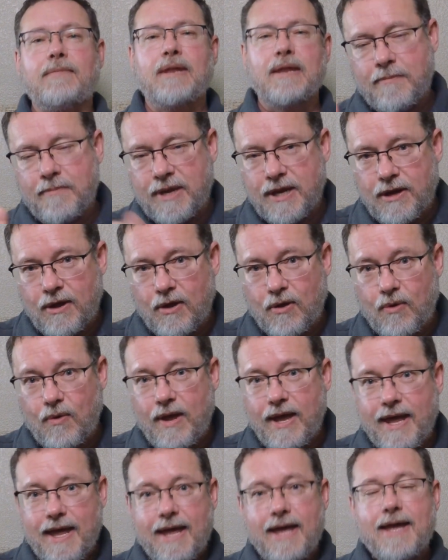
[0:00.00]
Let me
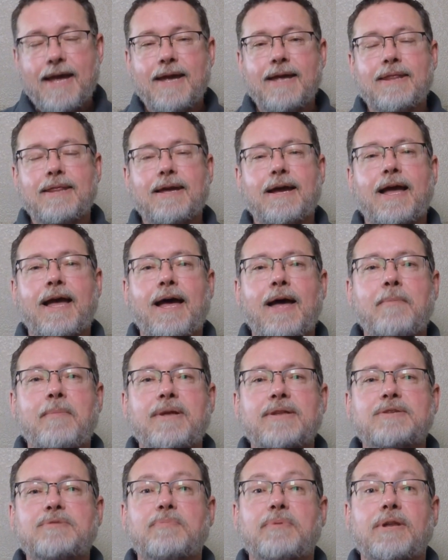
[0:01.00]
know in the
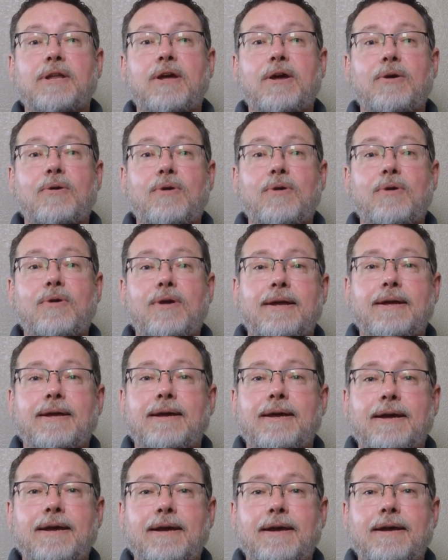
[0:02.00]
comments below.
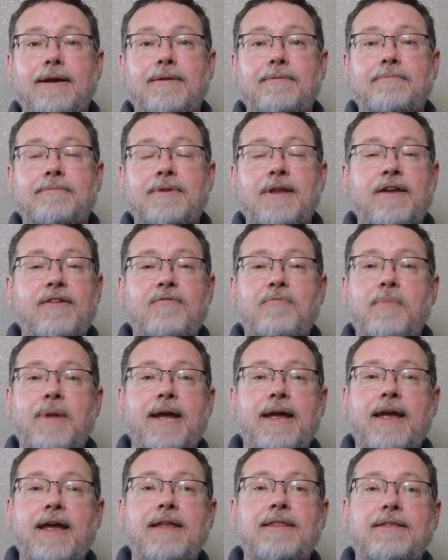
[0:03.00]
None
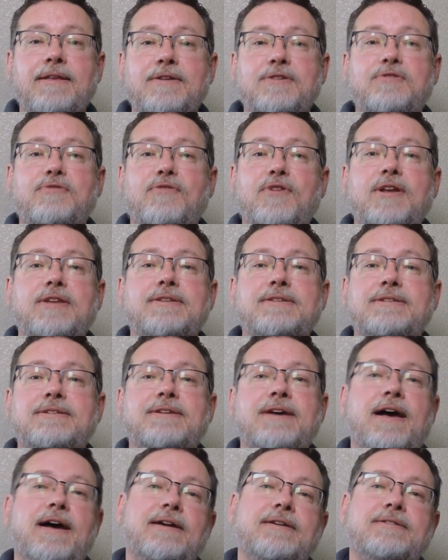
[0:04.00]
of my atheist
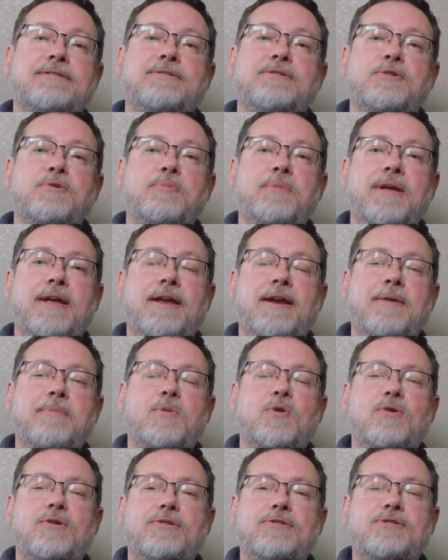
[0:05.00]
friends talked to me
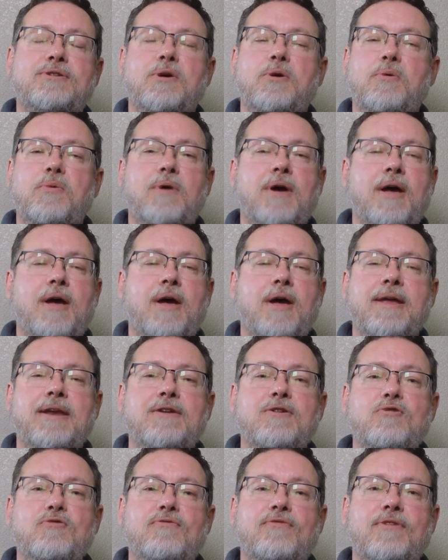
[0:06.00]
anymore, so I
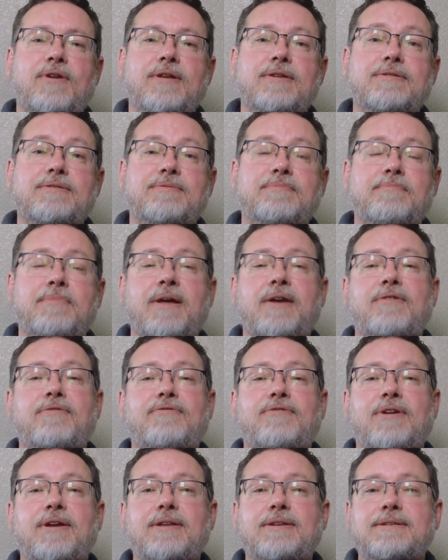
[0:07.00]
made new friends,
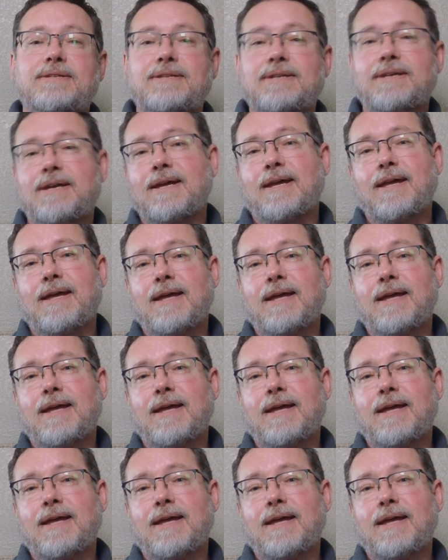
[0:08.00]
better friends.